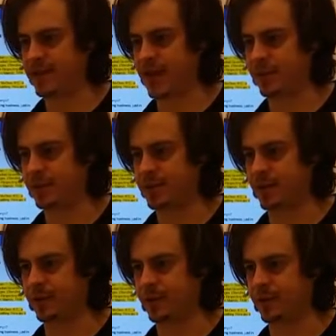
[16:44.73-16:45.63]
Towers,
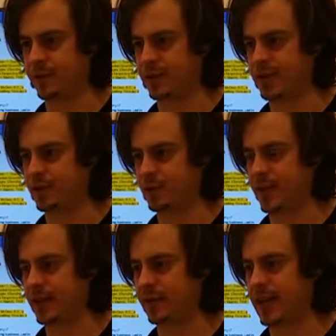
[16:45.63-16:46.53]
Governor of the Central
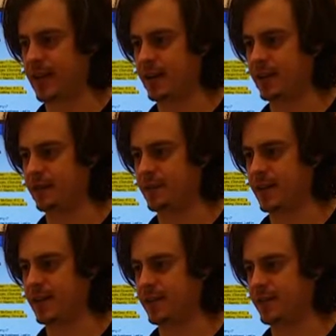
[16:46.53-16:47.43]
Bank of Canada from
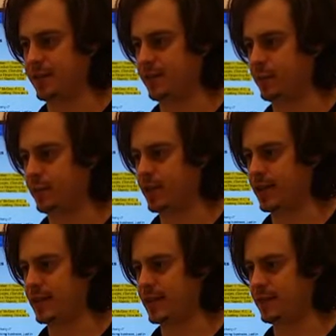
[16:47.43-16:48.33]
1934 to
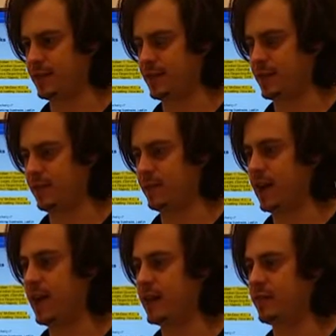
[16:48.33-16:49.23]

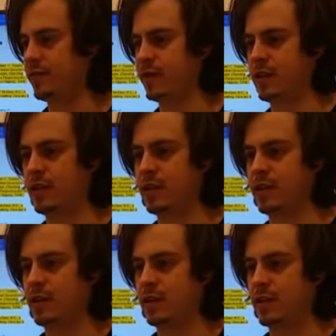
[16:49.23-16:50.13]
1955.
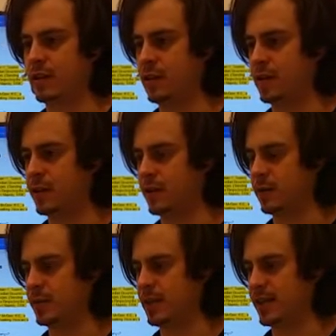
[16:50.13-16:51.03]

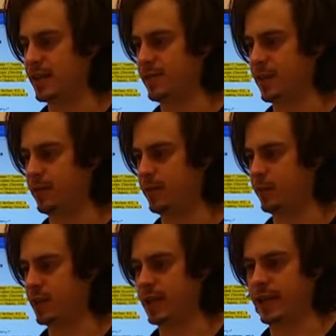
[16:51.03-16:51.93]
And he testified
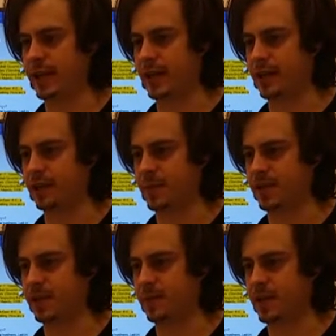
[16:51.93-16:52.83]
before the Canadian
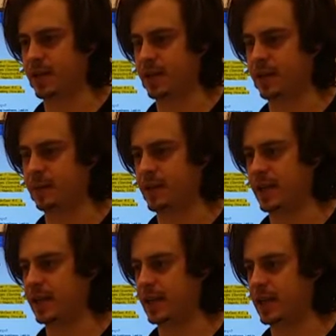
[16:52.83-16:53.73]
government's Committee on
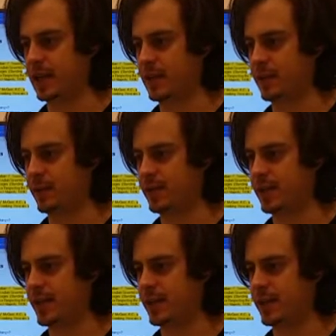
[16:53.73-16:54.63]
Banking and Commerce
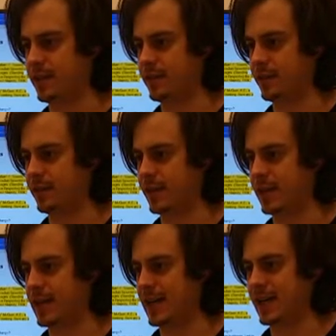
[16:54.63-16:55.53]
in
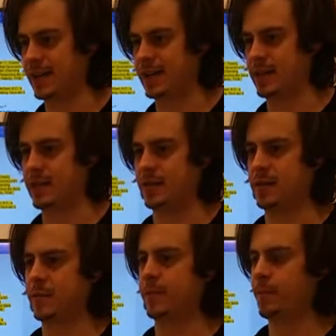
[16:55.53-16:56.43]
1939.
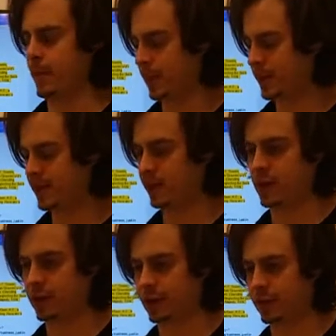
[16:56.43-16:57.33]
It's a
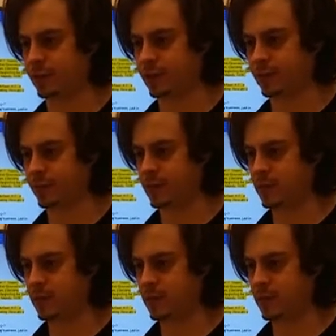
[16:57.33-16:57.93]
long interview.